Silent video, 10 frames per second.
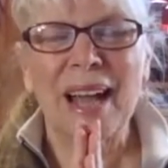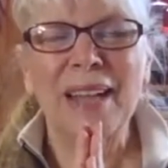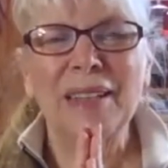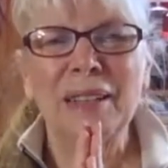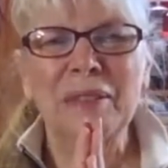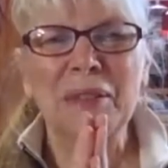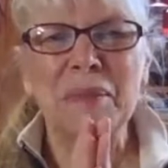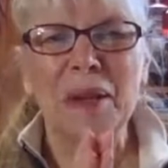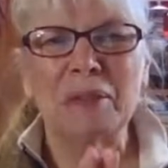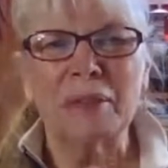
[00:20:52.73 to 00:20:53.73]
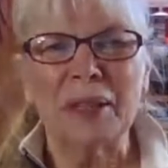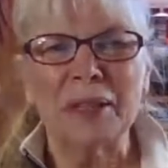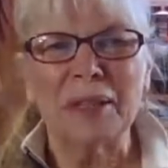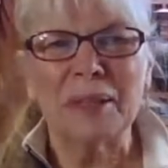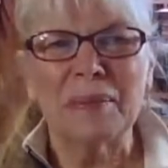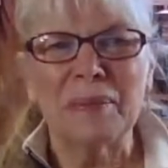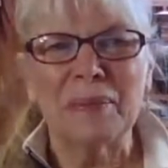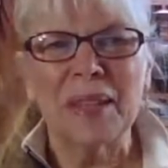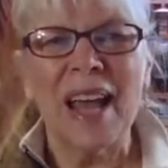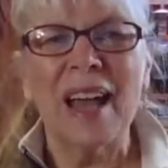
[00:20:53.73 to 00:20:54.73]
I love you, my friends.
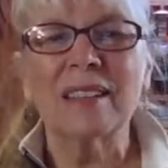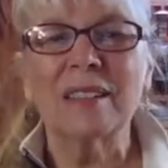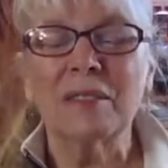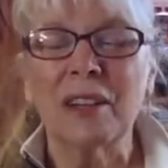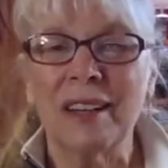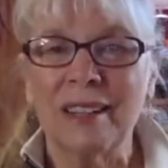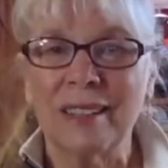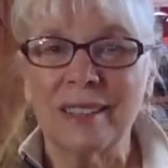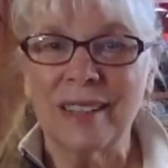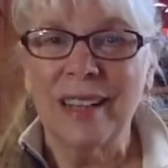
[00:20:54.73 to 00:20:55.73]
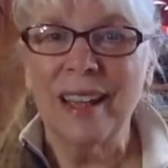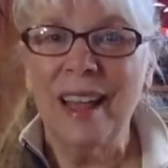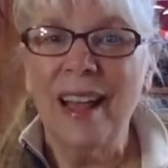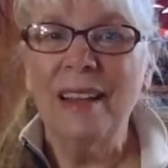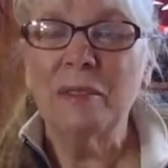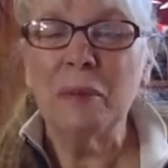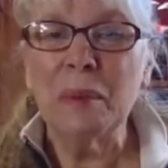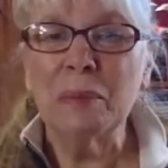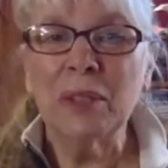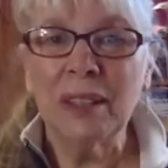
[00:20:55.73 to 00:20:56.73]
Acts of kindness.
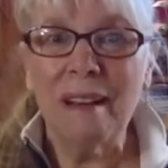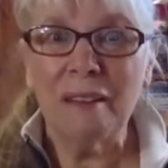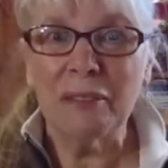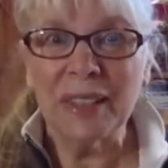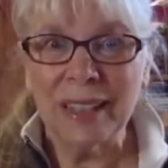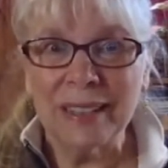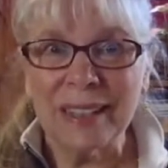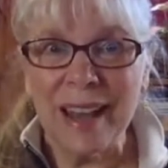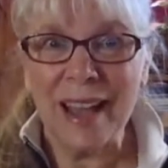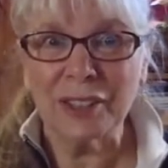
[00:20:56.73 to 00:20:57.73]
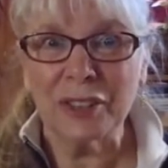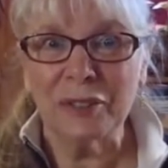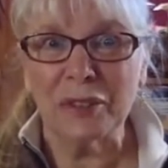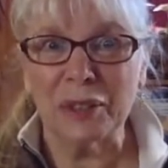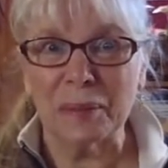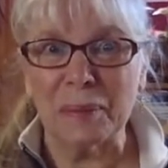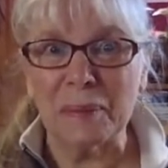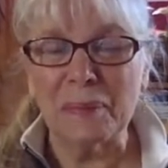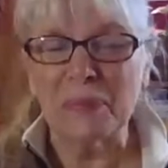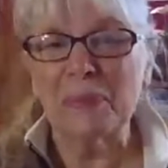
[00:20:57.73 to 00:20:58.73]
Remember, love, it's an action verb.
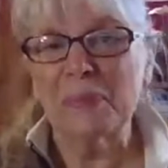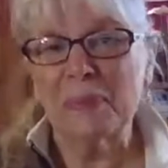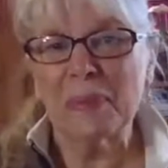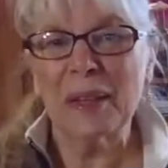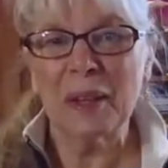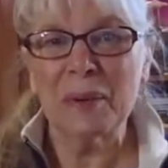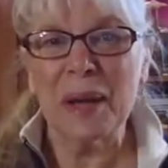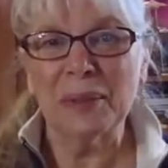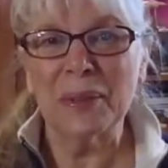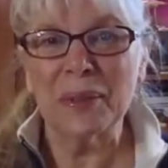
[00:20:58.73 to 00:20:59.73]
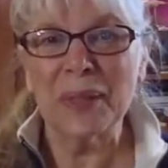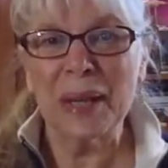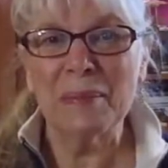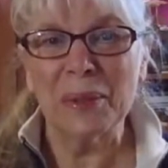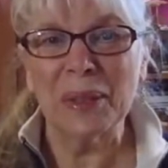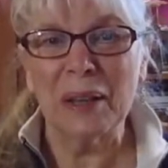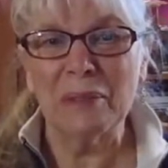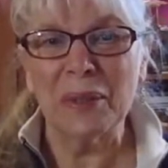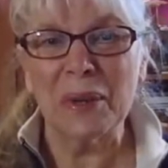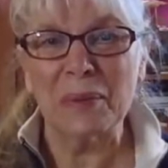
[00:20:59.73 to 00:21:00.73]
Go out and create more
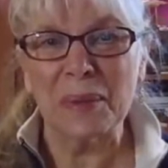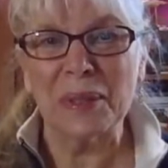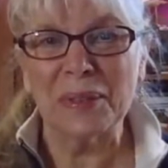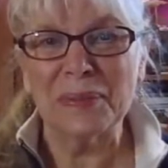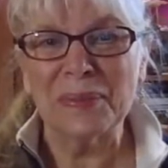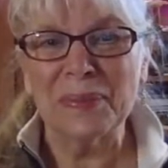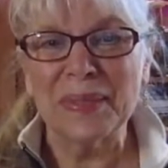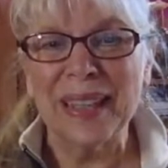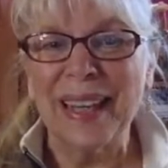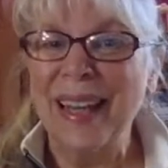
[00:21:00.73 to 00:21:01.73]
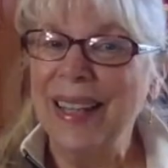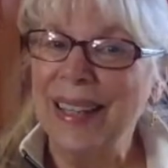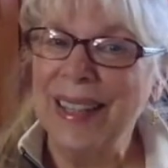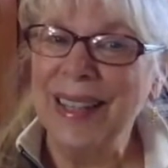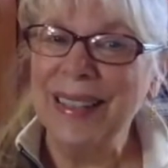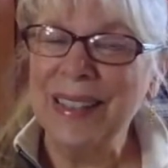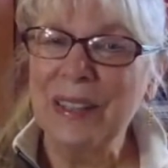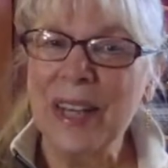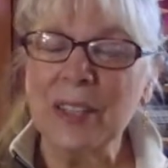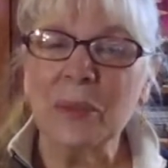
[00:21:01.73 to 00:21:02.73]
love in our world. See
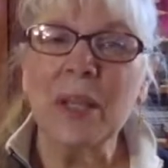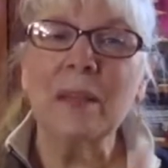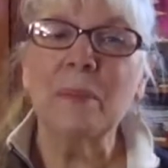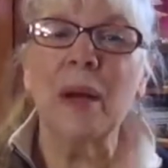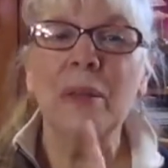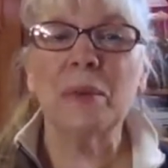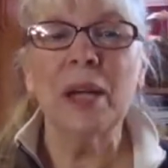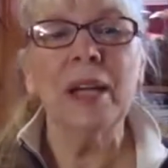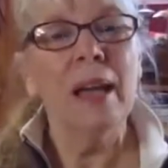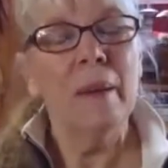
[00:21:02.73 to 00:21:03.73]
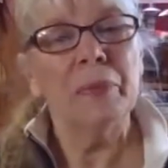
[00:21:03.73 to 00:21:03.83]
you next week. And by the way,